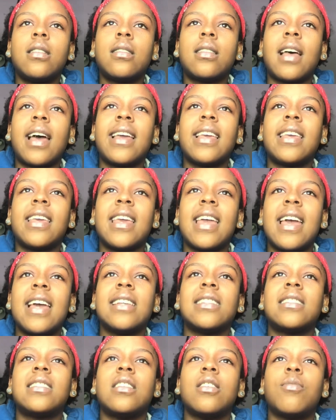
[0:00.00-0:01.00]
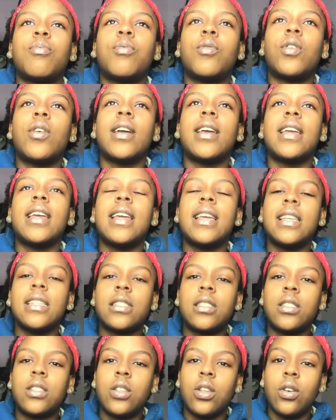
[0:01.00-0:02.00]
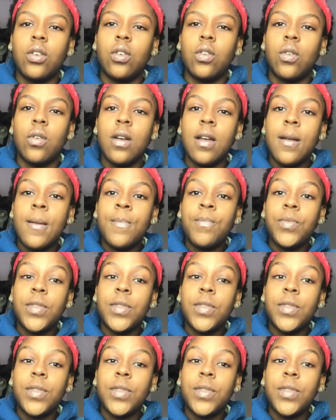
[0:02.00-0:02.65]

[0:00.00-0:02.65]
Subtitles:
Like, yes, the point is to